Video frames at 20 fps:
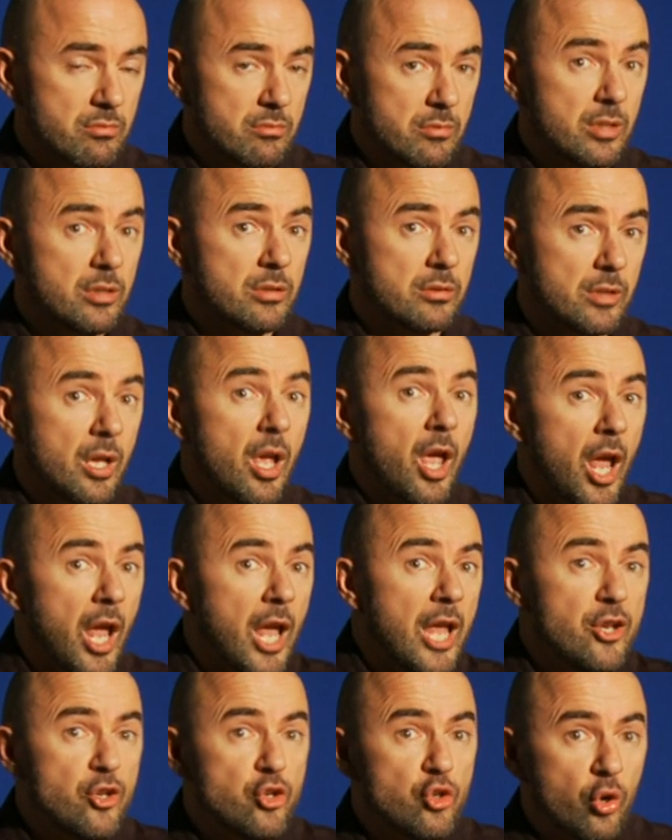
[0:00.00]
Well,
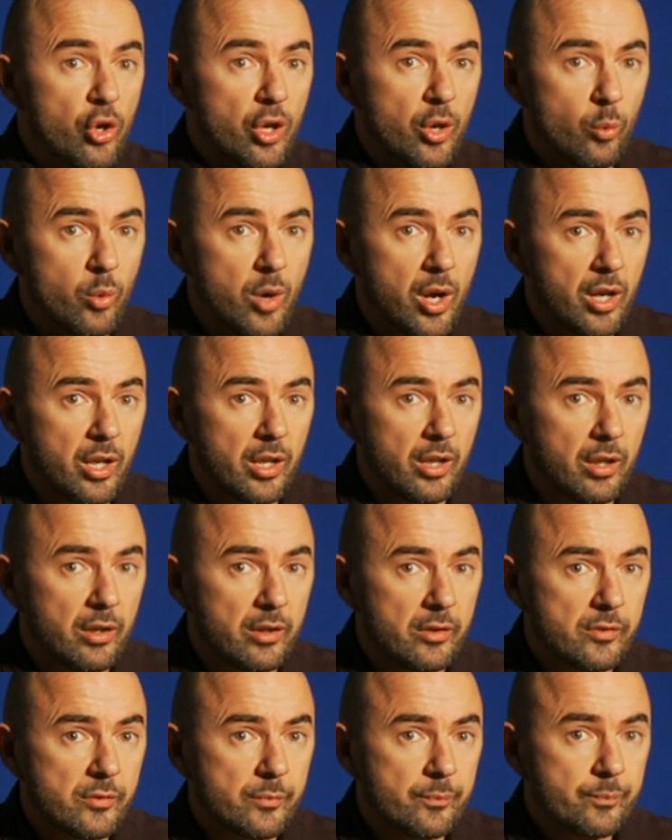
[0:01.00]
enjoy it while it
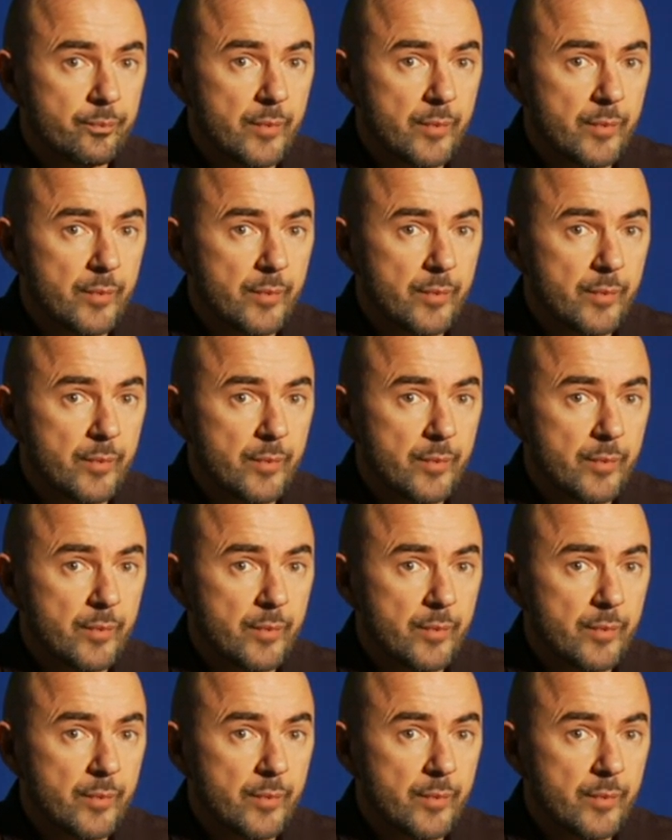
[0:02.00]
lasts.